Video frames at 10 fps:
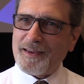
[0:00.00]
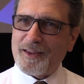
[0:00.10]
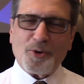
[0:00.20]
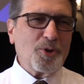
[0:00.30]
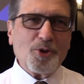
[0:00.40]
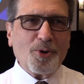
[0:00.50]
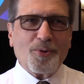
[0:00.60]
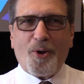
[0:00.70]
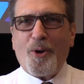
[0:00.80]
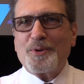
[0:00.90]
You know, you
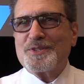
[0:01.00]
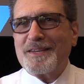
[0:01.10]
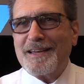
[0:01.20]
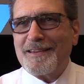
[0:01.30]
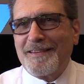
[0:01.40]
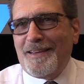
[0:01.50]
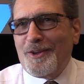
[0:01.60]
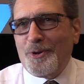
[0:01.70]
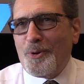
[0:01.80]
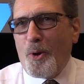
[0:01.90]
don't always need to,
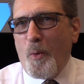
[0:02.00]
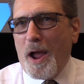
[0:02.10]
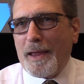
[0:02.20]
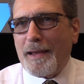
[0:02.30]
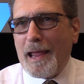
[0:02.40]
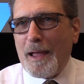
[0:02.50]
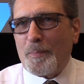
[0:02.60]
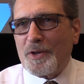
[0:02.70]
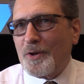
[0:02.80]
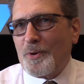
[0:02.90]
you don't know why it
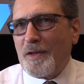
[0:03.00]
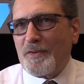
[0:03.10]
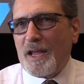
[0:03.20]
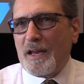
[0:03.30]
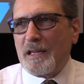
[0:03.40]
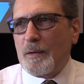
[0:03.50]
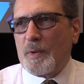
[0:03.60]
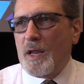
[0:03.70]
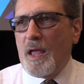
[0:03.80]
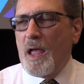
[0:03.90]
happened. You don't have any idea,
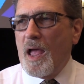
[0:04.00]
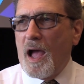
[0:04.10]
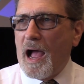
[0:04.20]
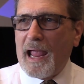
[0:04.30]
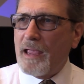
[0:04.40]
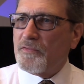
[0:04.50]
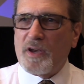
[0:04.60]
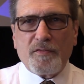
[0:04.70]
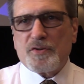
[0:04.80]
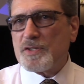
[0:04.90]
but I have
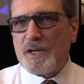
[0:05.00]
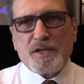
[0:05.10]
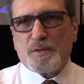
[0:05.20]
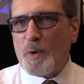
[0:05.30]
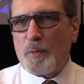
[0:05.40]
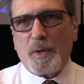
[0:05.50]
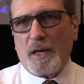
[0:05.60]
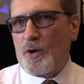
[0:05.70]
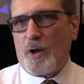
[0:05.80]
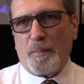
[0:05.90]
never seen a SMART
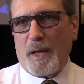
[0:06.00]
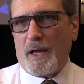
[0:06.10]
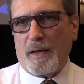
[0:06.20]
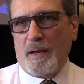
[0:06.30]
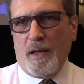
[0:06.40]
meeting gone bad.